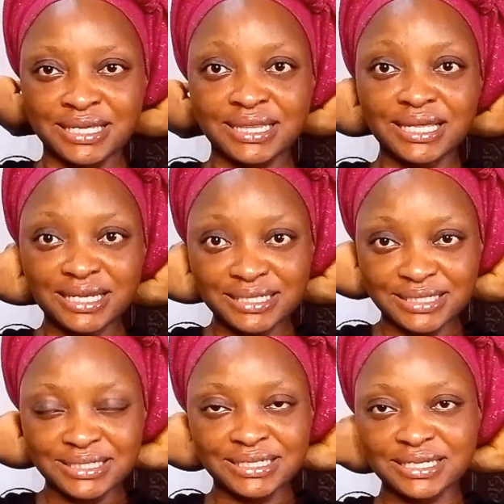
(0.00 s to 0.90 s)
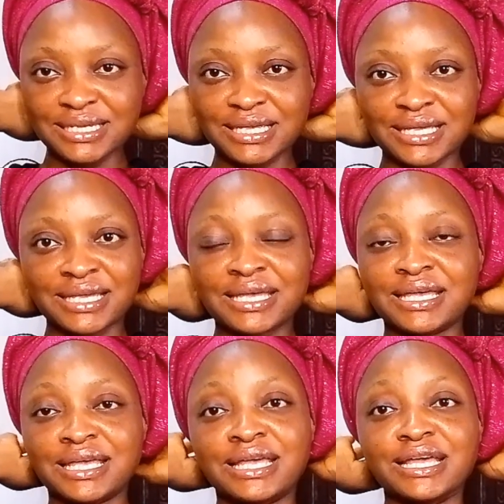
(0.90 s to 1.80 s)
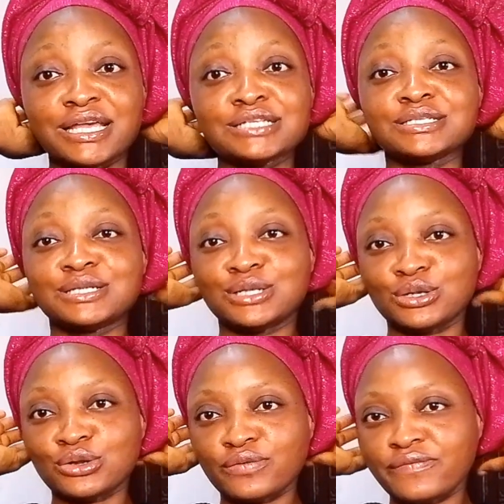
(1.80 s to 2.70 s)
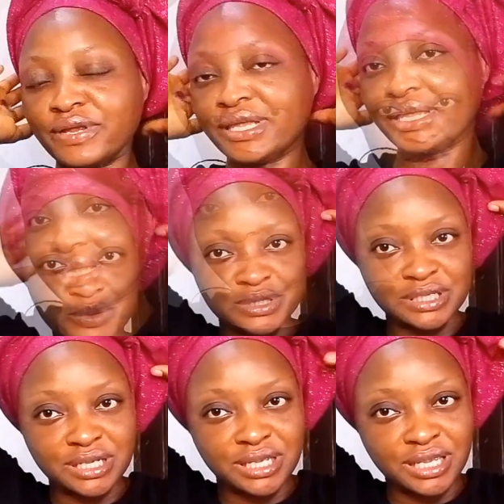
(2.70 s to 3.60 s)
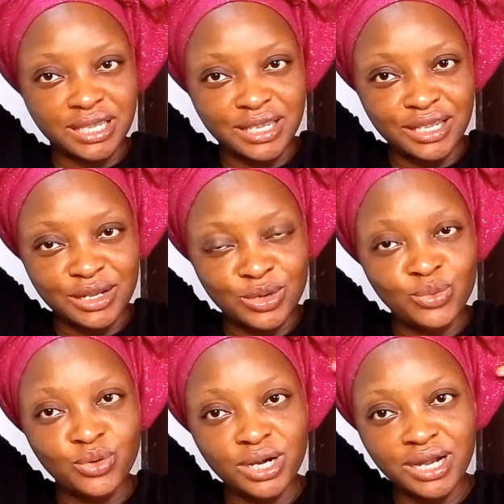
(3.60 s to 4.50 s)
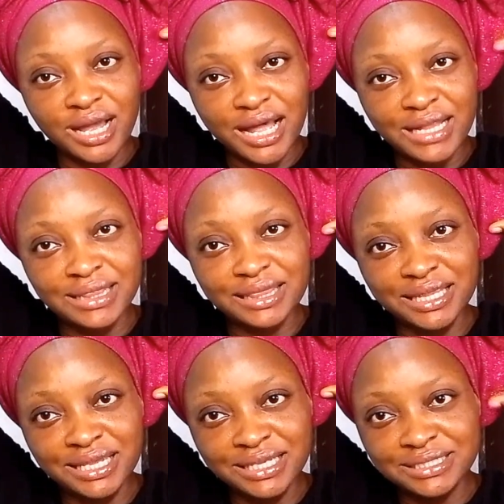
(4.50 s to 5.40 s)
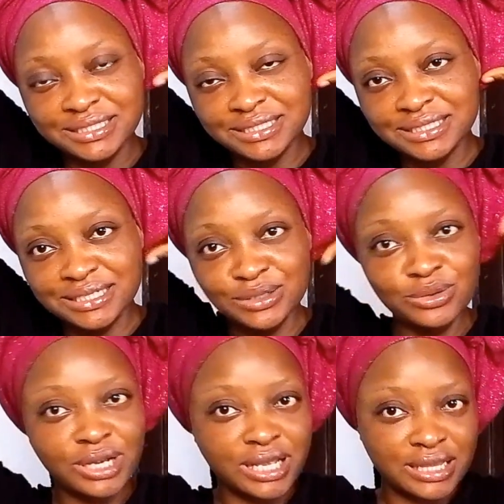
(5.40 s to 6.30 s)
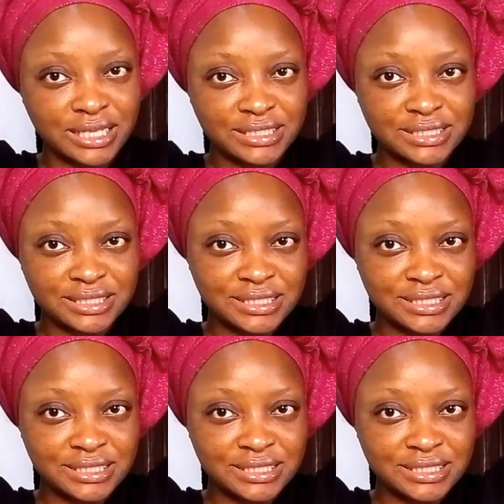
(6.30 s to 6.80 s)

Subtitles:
this is lovely beauty. Look at this. Look at this.